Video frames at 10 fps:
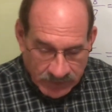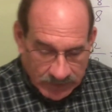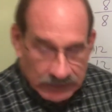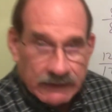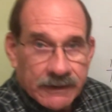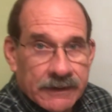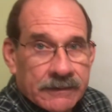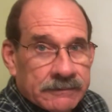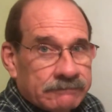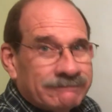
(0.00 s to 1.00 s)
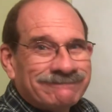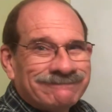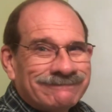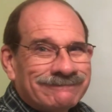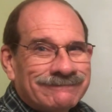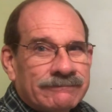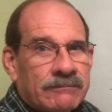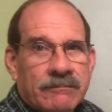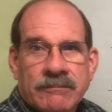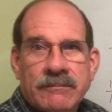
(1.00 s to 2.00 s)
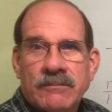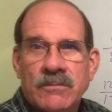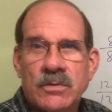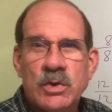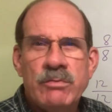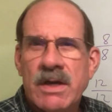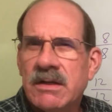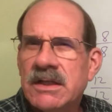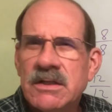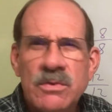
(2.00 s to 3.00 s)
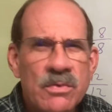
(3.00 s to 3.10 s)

Um, you better do